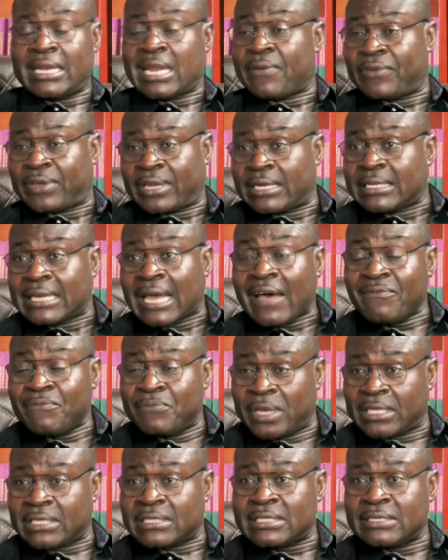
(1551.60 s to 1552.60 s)
And African
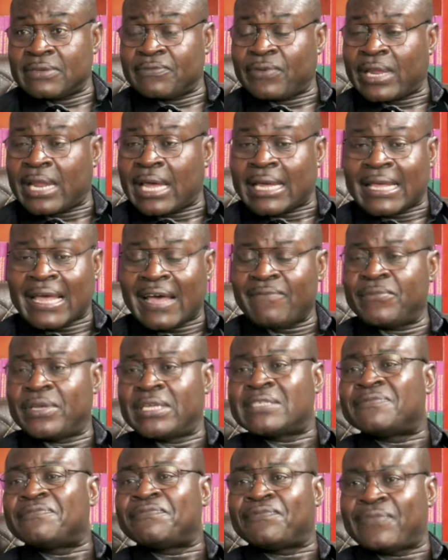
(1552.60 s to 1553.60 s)
governments, in fact, our
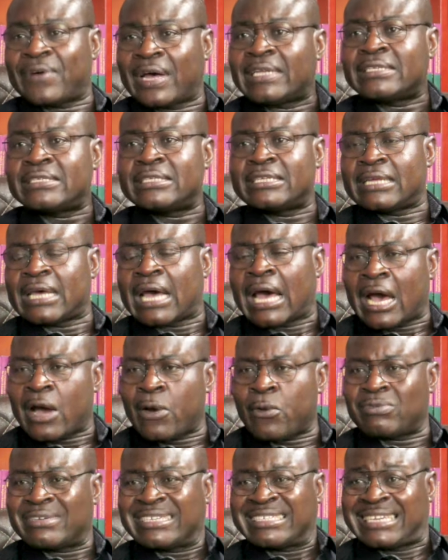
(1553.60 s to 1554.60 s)
governments fund
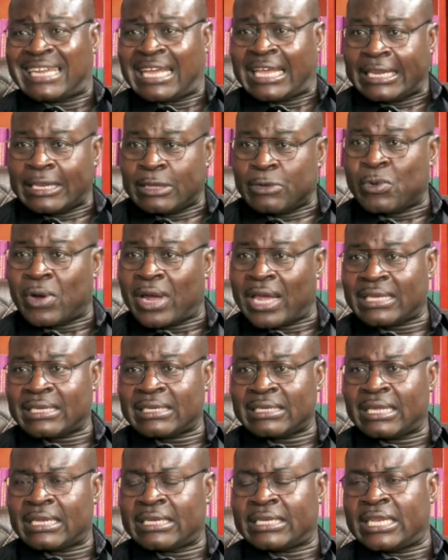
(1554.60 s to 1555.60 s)
our daily work
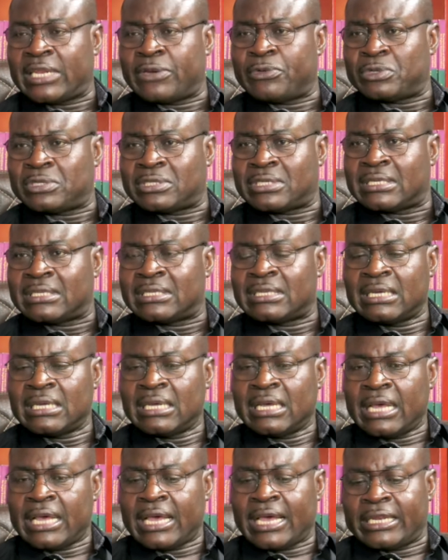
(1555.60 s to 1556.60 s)
and daily routine,
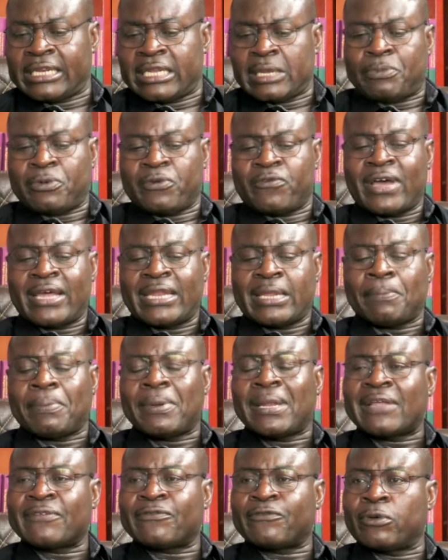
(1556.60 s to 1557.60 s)
and they provide a
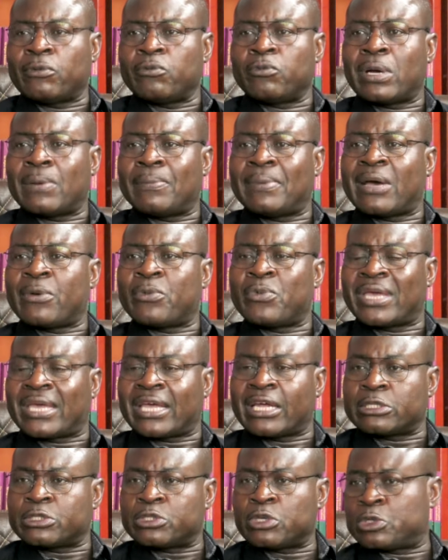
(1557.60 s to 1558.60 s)
platform whereby we
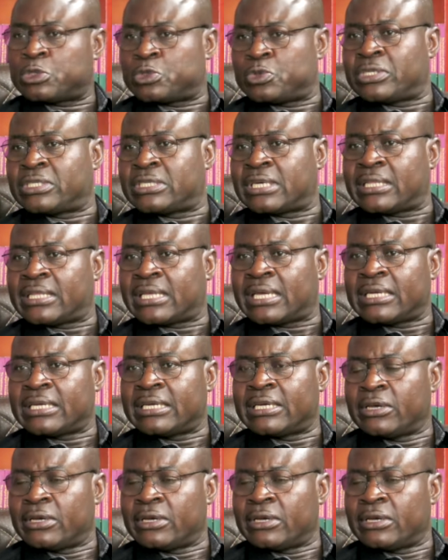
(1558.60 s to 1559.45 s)
can talk to each other.